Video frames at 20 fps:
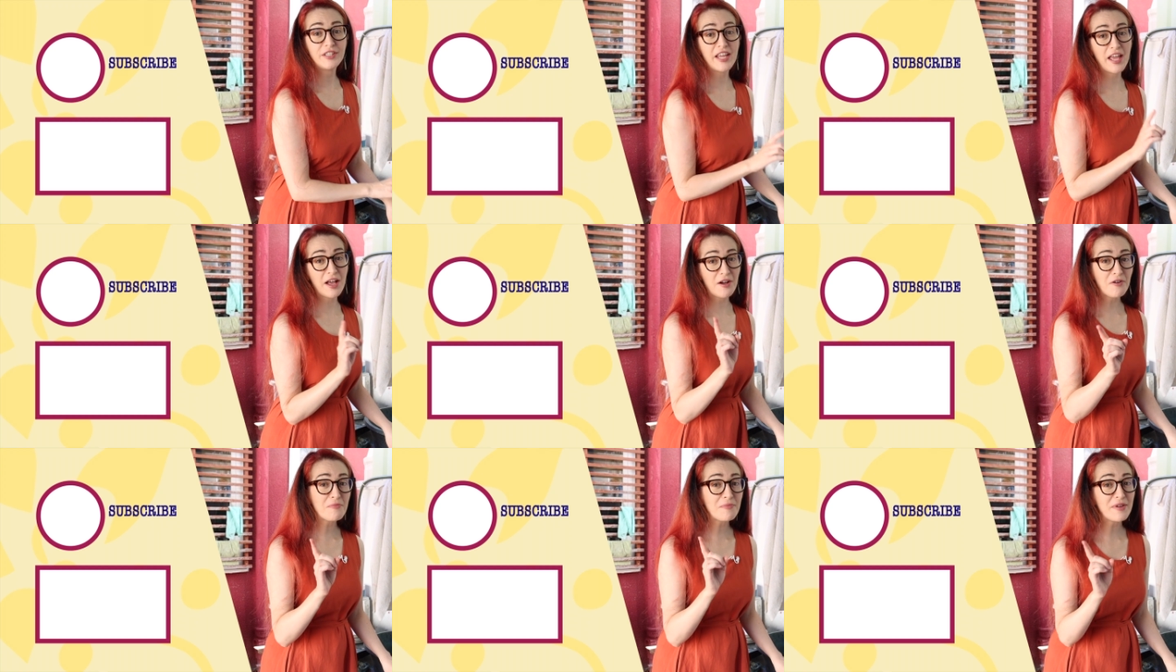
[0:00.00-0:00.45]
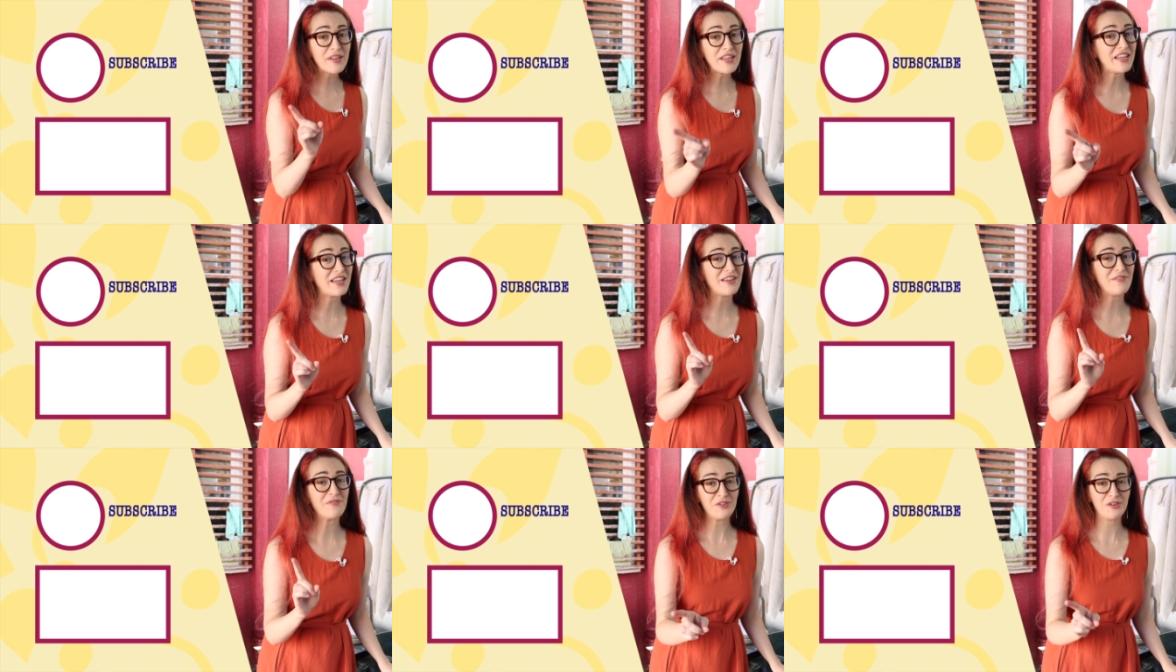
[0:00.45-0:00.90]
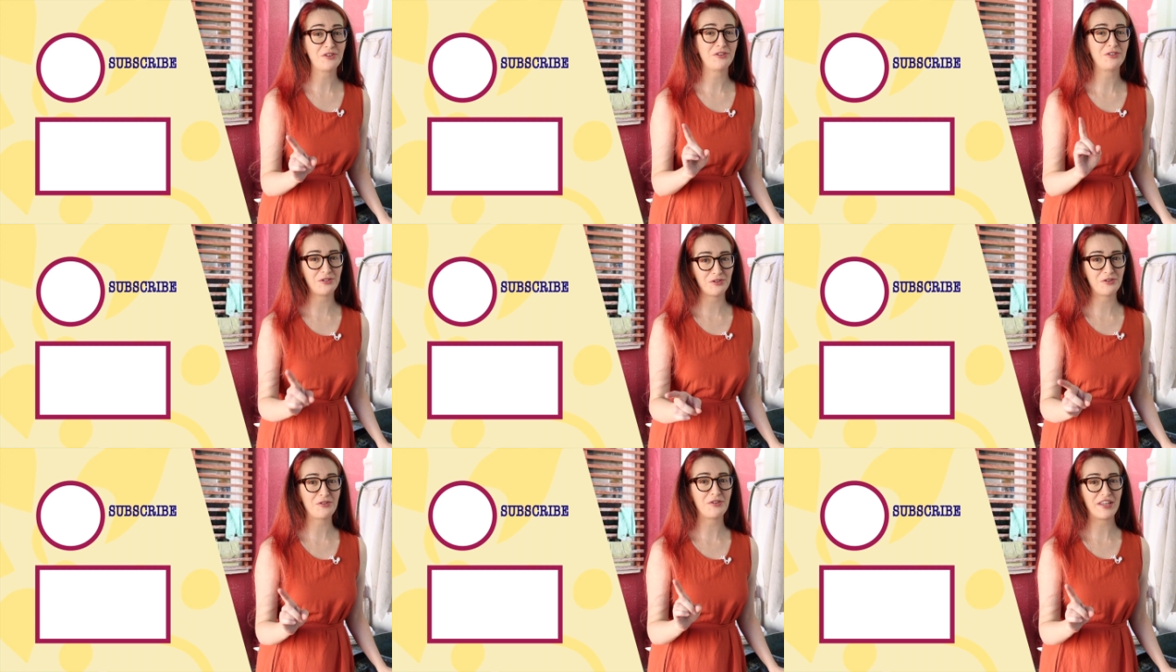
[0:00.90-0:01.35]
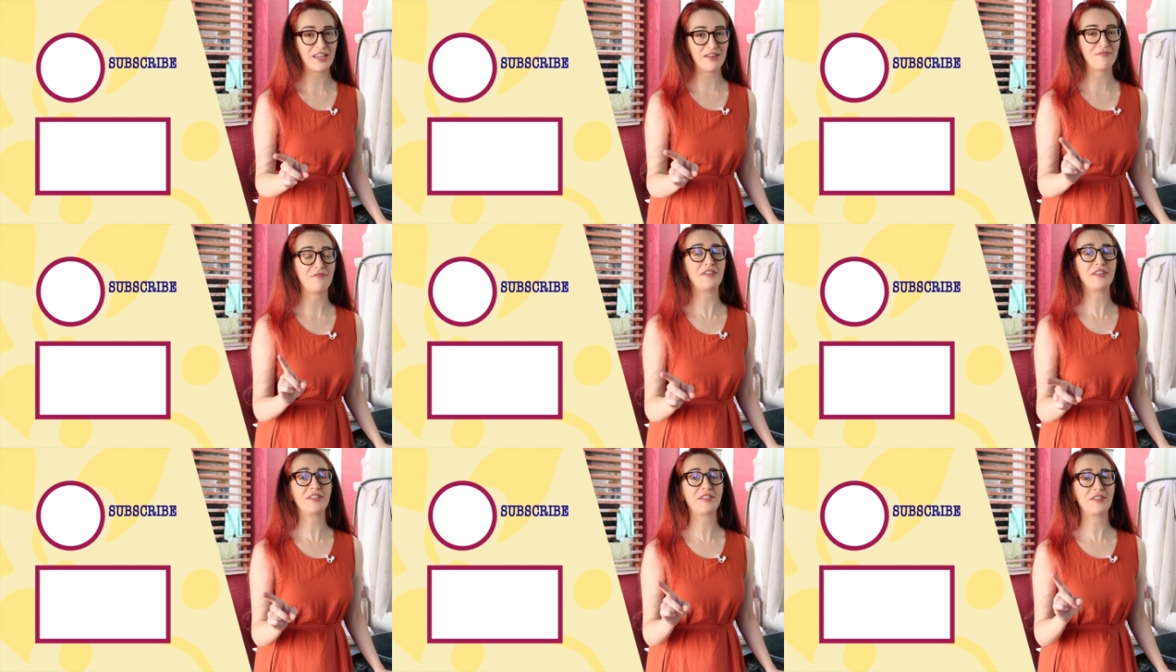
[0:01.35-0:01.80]
Tell me if you do
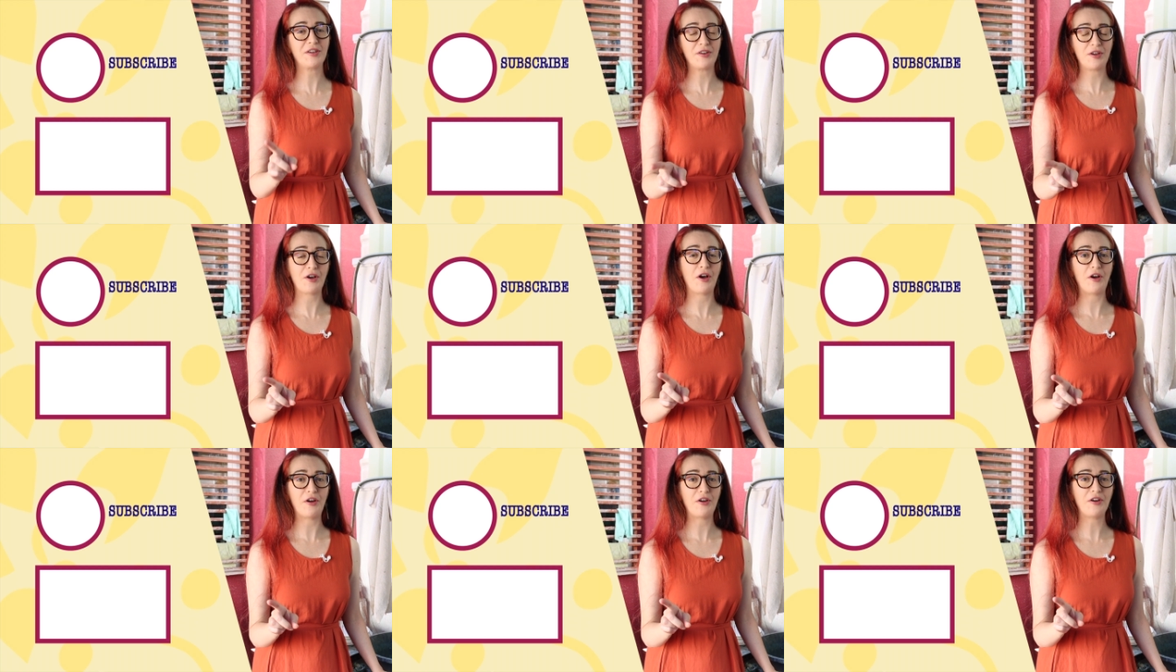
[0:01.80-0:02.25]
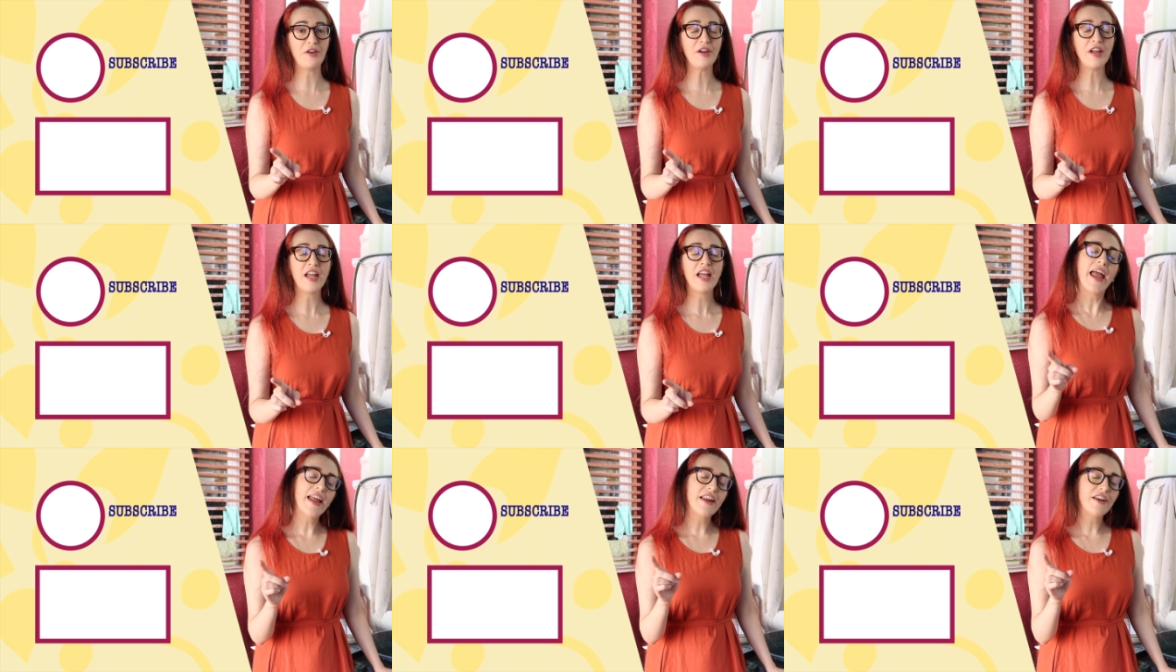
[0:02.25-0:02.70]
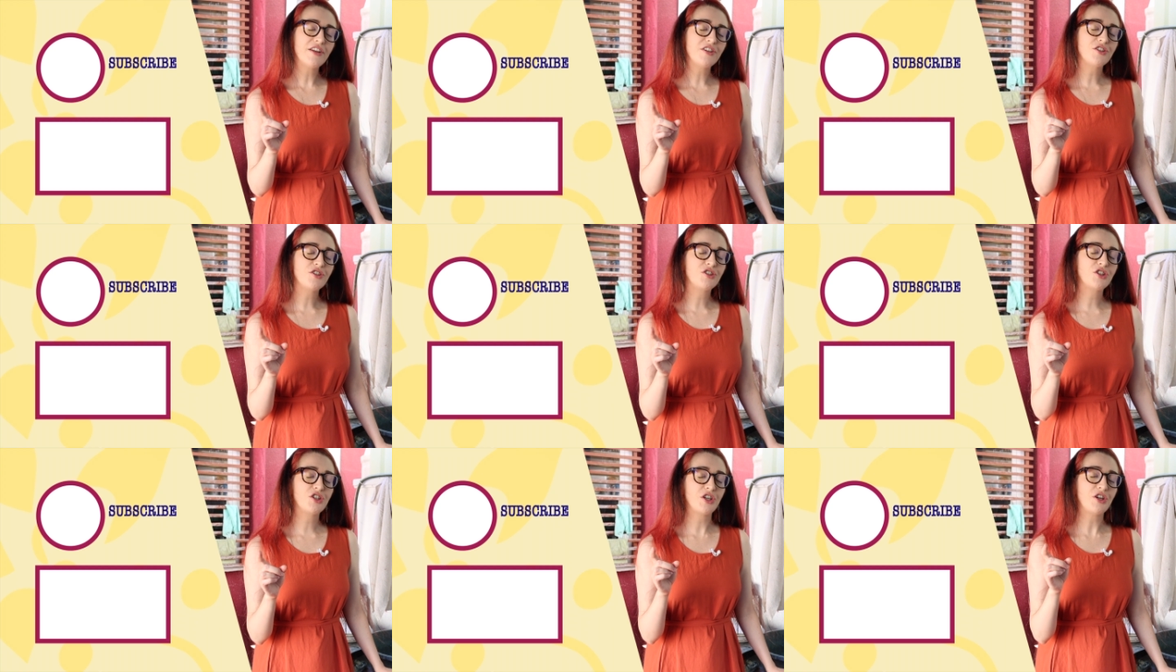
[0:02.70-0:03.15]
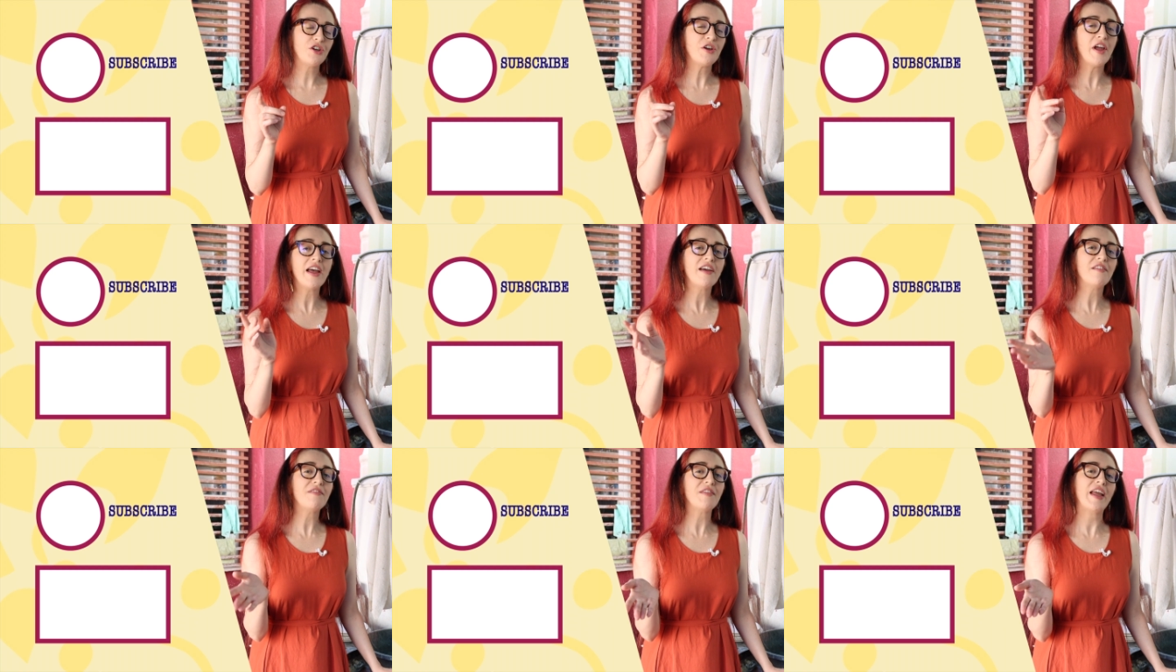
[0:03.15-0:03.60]
give this a go. And do you
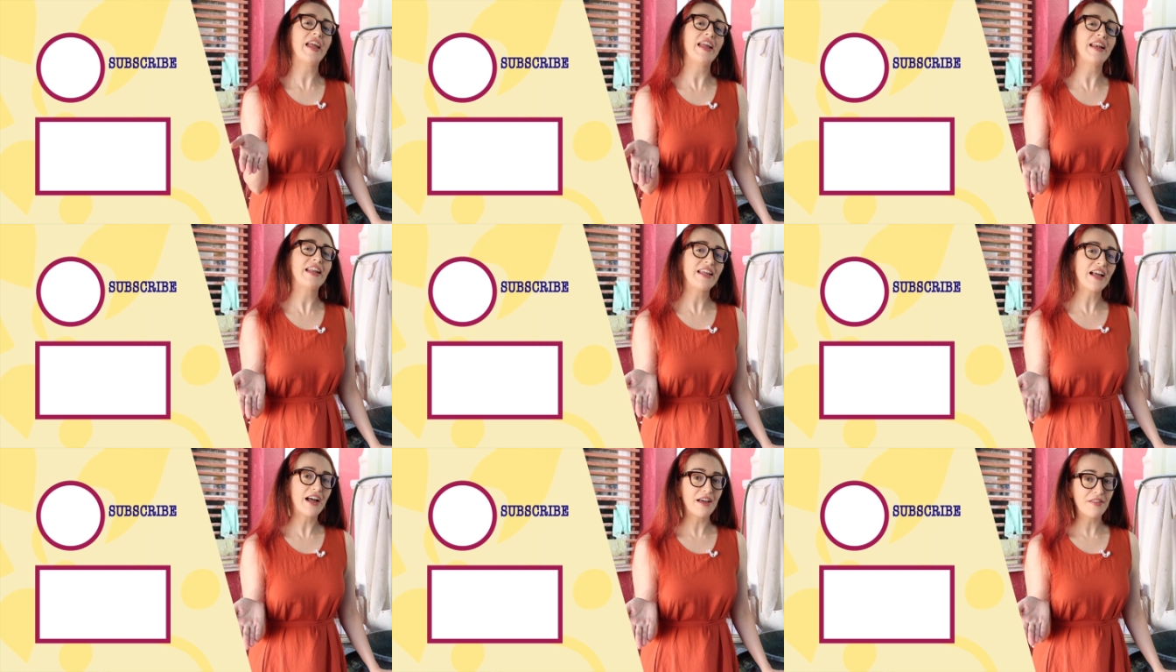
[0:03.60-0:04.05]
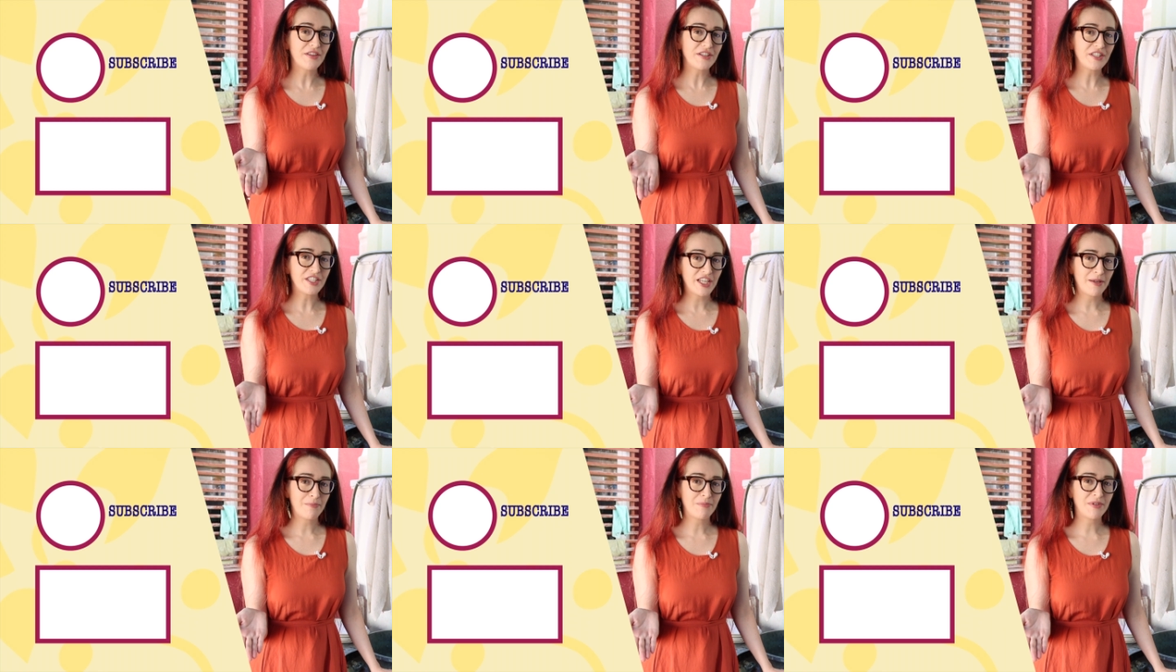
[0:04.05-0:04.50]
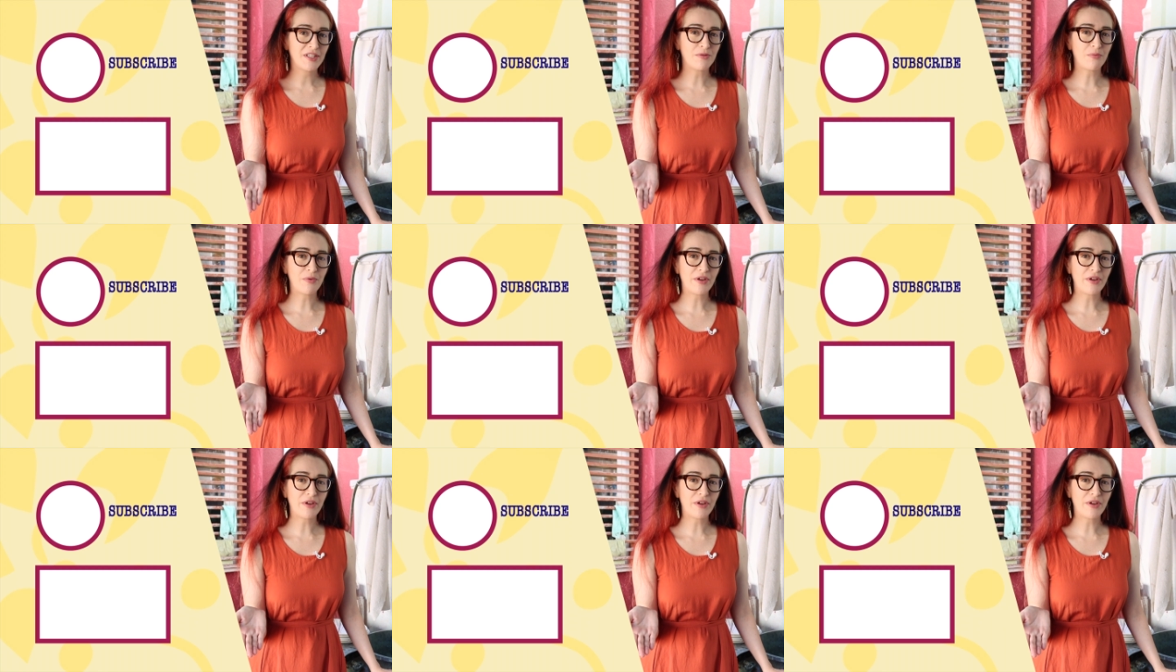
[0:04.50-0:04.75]
have any other tips